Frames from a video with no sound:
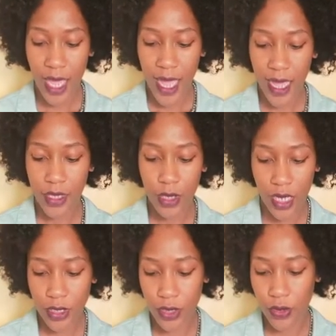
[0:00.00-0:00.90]
I
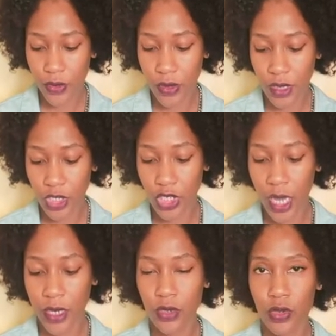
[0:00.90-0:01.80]
like to use these
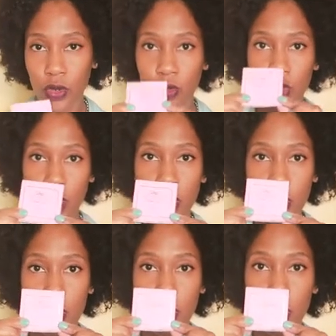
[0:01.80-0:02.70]
shine control
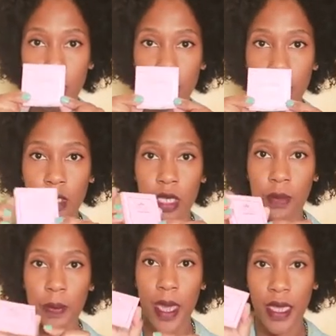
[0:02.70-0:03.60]
sheets. They just come
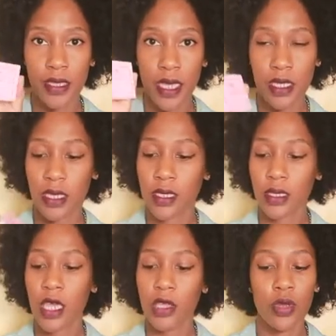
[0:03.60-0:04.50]
in packets like this.
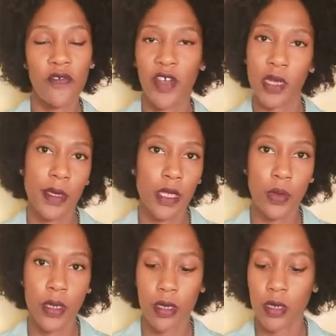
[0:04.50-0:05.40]
You can find them
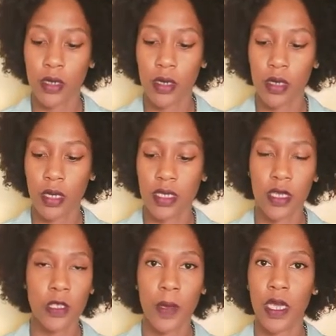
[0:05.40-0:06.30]
anywhere that
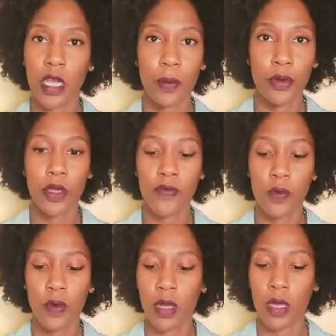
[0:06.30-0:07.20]
sells makeup, or even
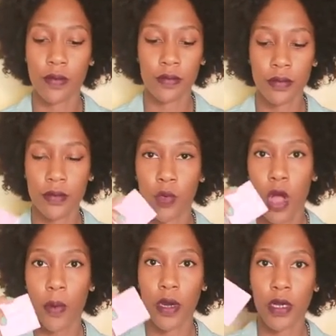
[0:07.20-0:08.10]

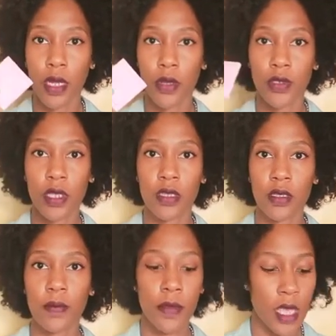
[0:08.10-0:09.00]
Walmart I know sells
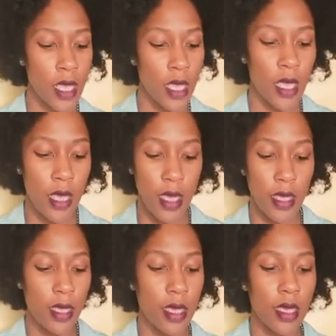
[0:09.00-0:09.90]
them.
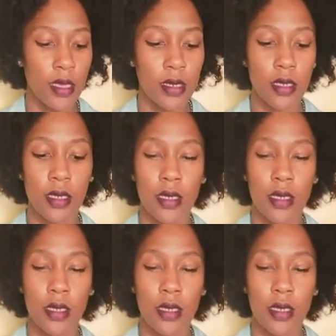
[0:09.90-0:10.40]
And